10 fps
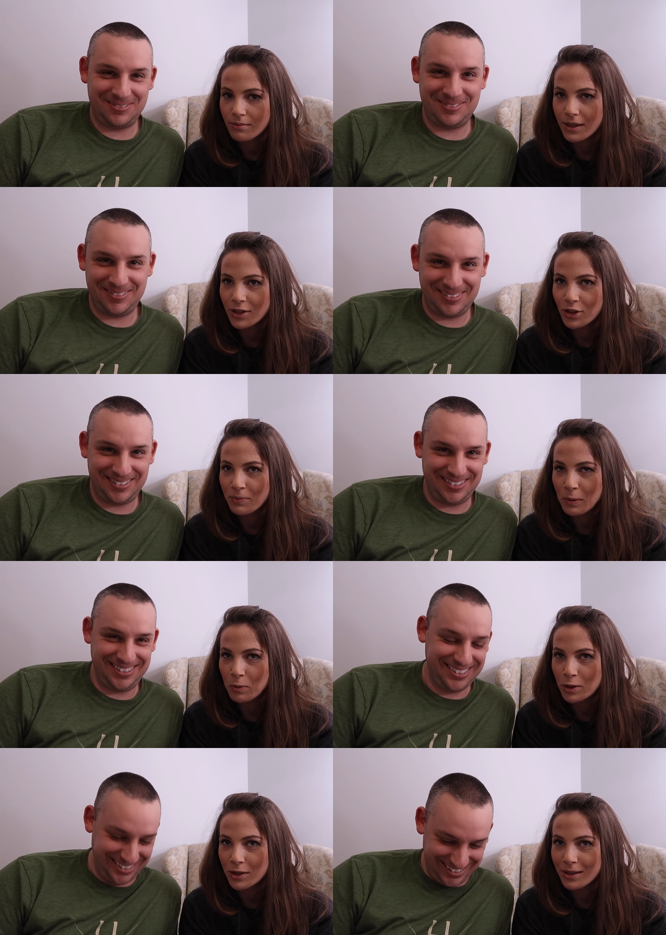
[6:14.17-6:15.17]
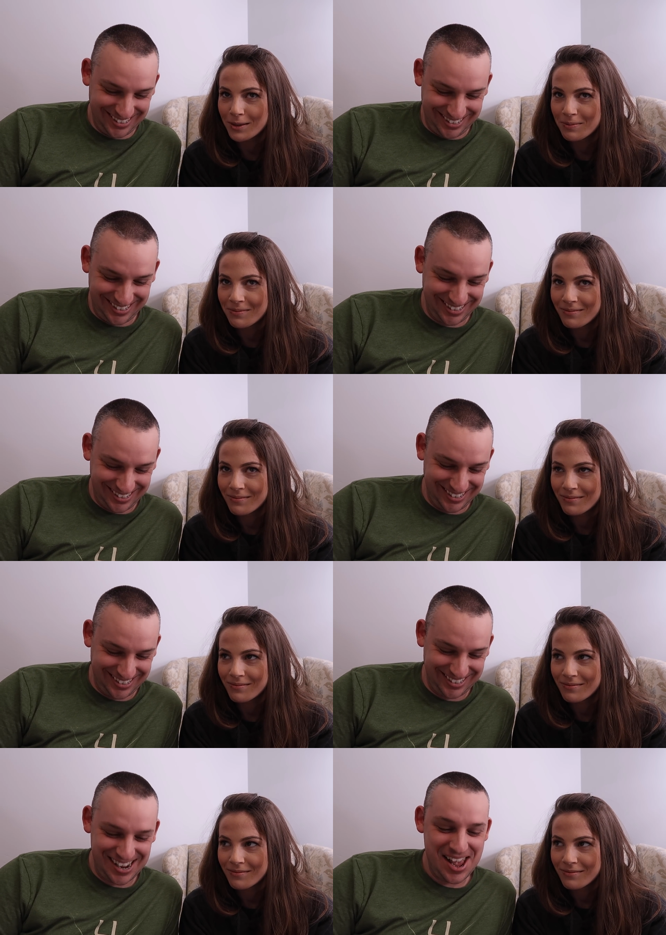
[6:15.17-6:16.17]
Speaker 1: My gym
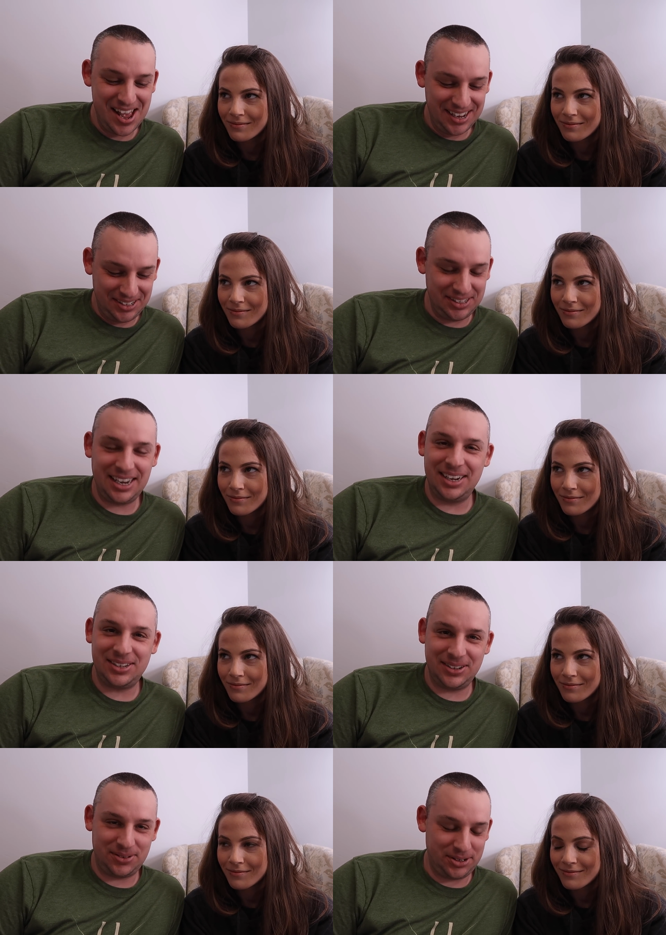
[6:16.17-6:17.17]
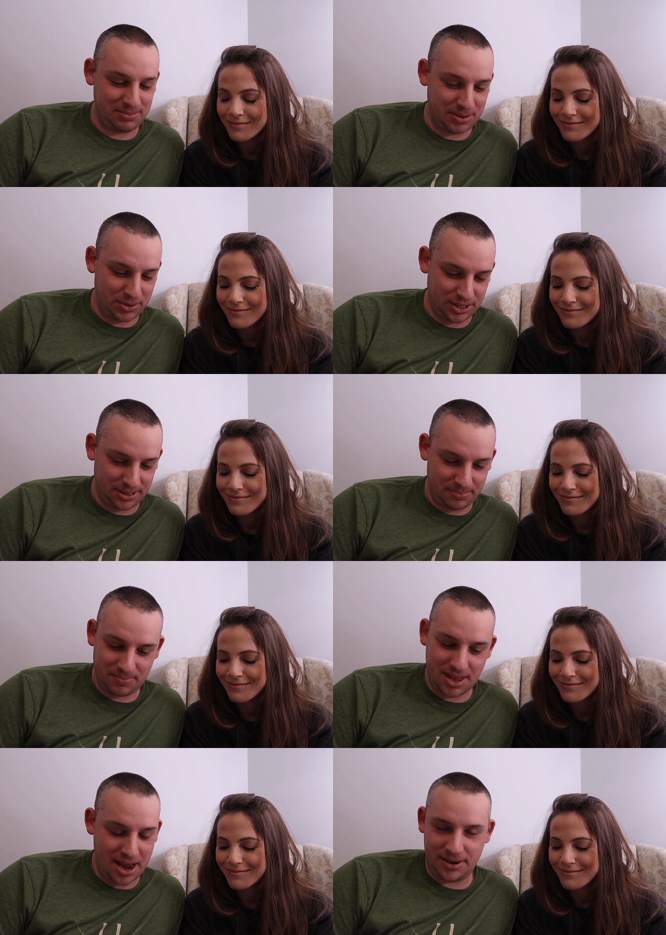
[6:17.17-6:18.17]
Speaker 2: membership.
Speaker 1: She's canceling her gym membership.
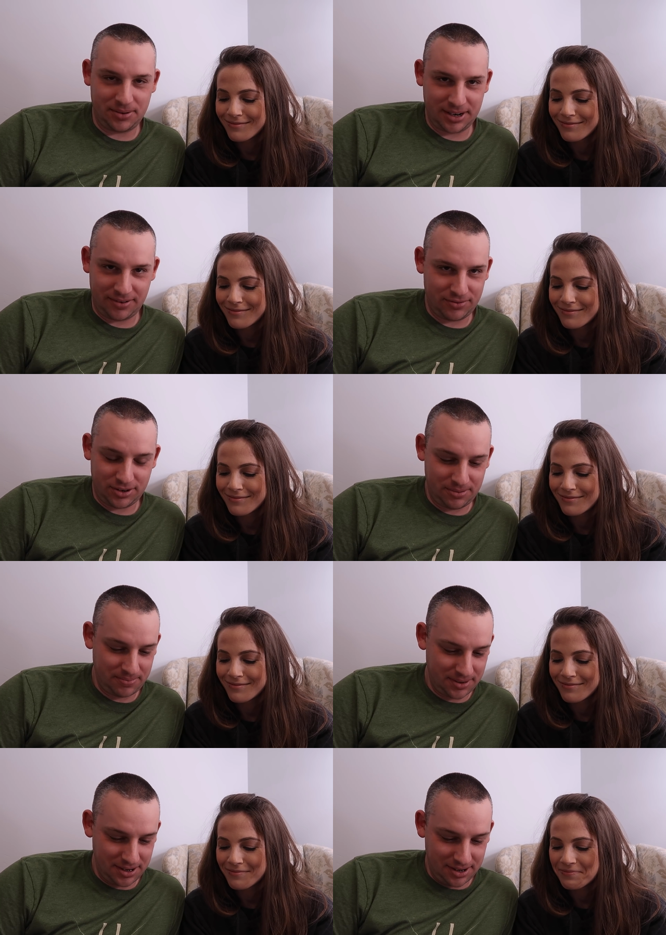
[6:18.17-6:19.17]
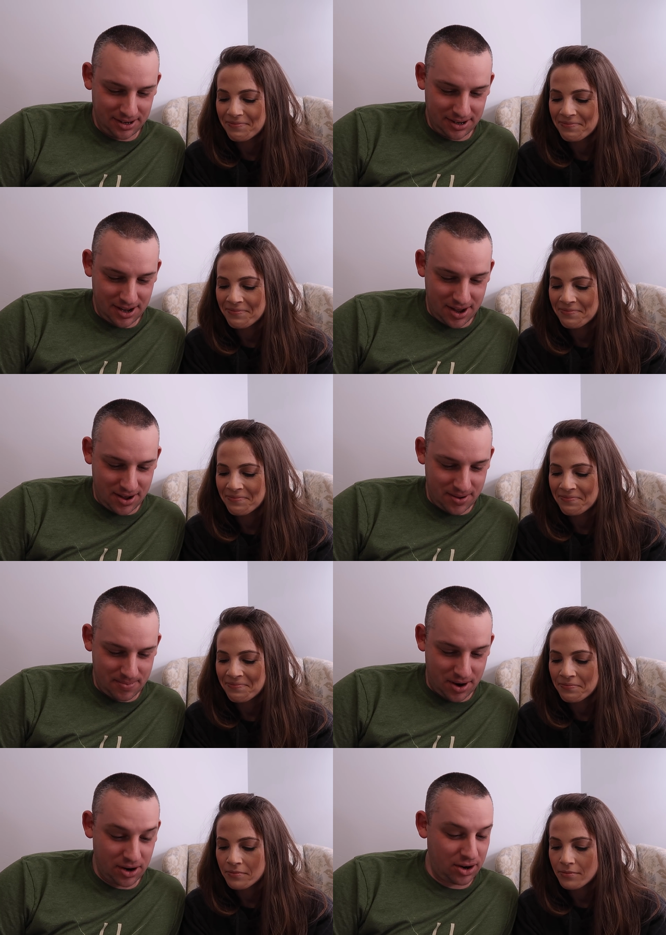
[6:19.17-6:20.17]
I don't have one.
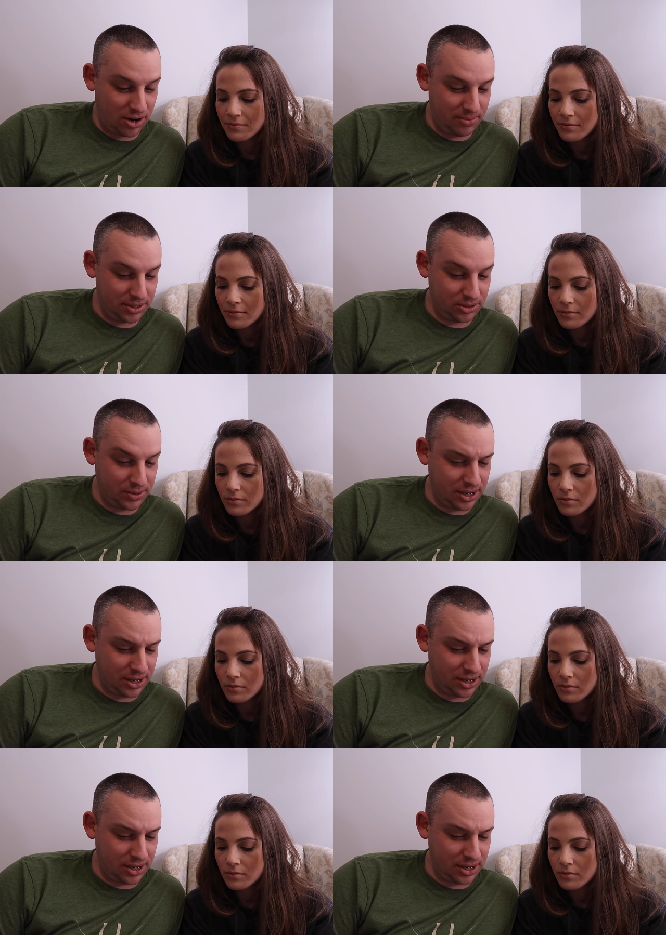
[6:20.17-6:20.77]
Um, our garbage